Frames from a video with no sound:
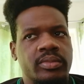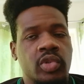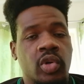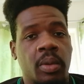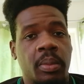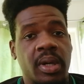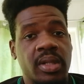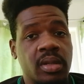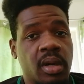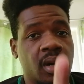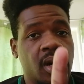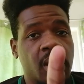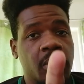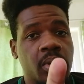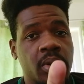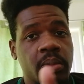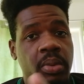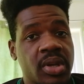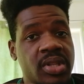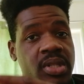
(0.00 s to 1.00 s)
Well, I'm going to talk
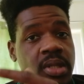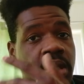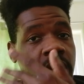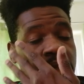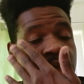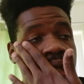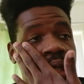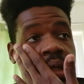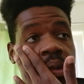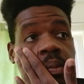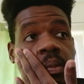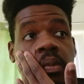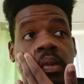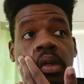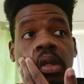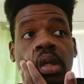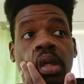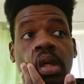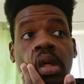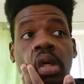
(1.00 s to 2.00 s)
about Brazilian game.
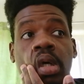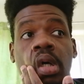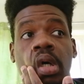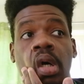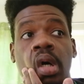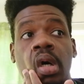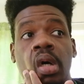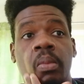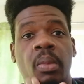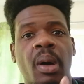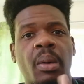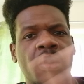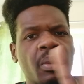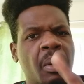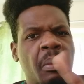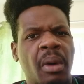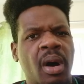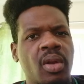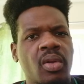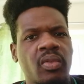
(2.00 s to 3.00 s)
Um,
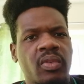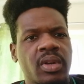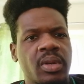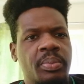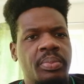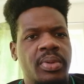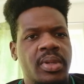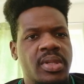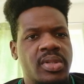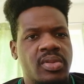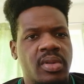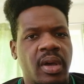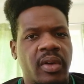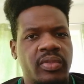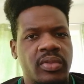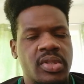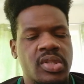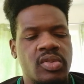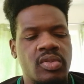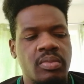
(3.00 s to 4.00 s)
I'm, I'm all over the place, so you
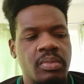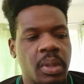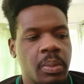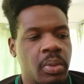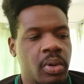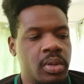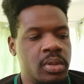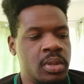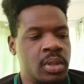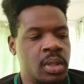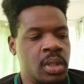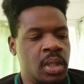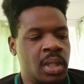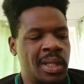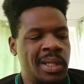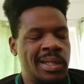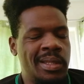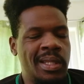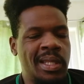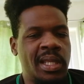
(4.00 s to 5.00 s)
have to see with me. But
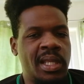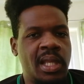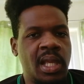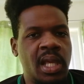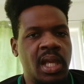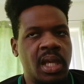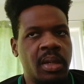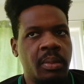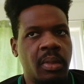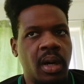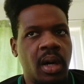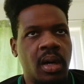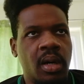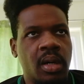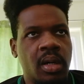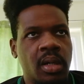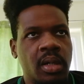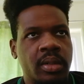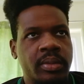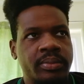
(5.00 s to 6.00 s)
the game,
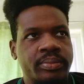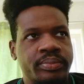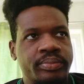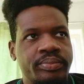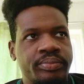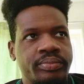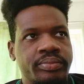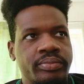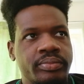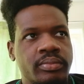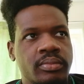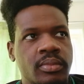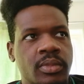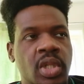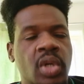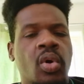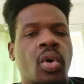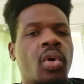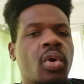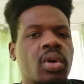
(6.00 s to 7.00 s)
um,
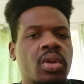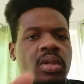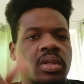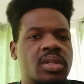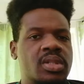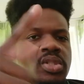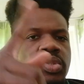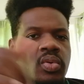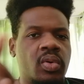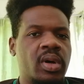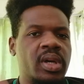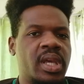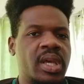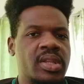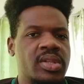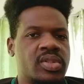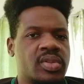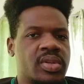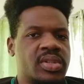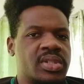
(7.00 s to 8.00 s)
the goal score
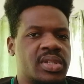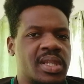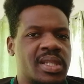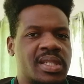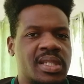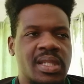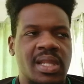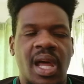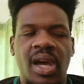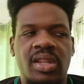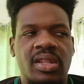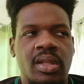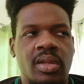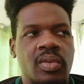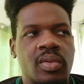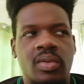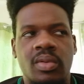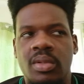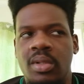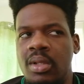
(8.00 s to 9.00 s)
against us yesterday, that
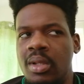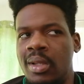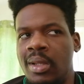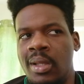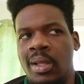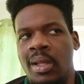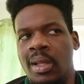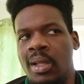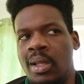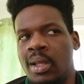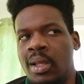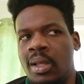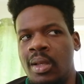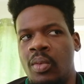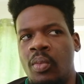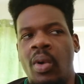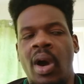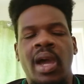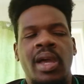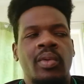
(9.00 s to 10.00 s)
dude
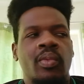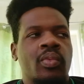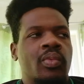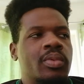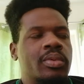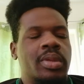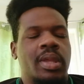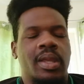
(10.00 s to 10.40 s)
why?